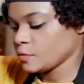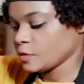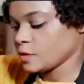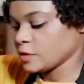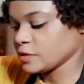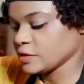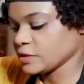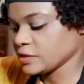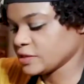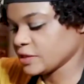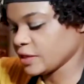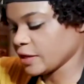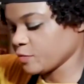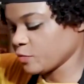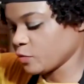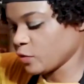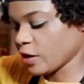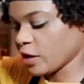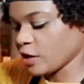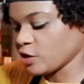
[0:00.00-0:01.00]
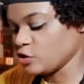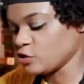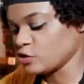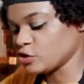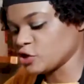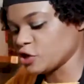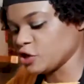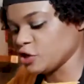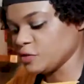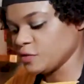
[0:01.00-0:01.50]
This is the time where I
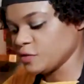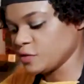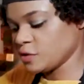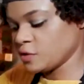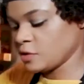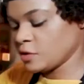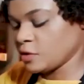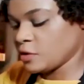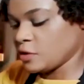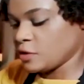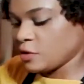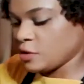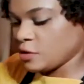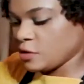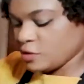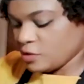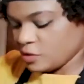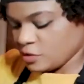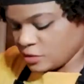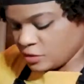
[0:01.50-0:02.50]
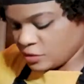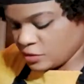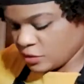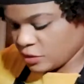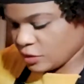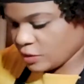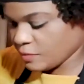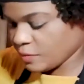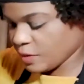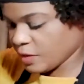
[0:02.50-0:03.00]
usually
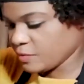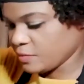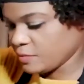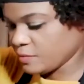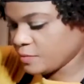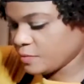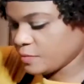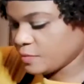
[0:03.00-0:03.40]
get my